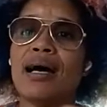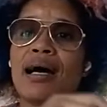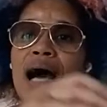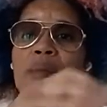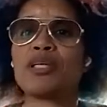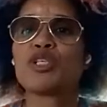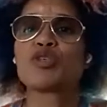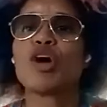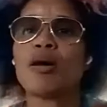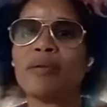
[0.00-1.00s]
how
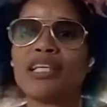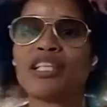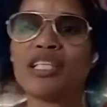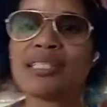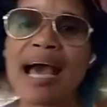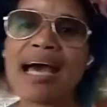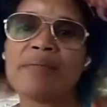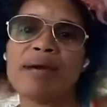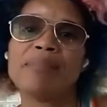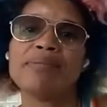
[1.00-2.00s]
much trauma she's
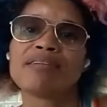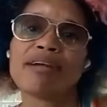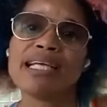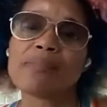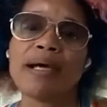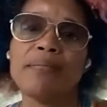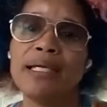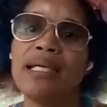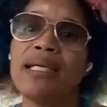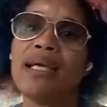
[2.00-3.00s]
had by being raised by
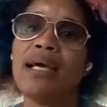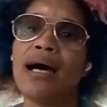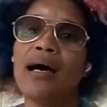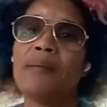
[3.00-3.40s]
me.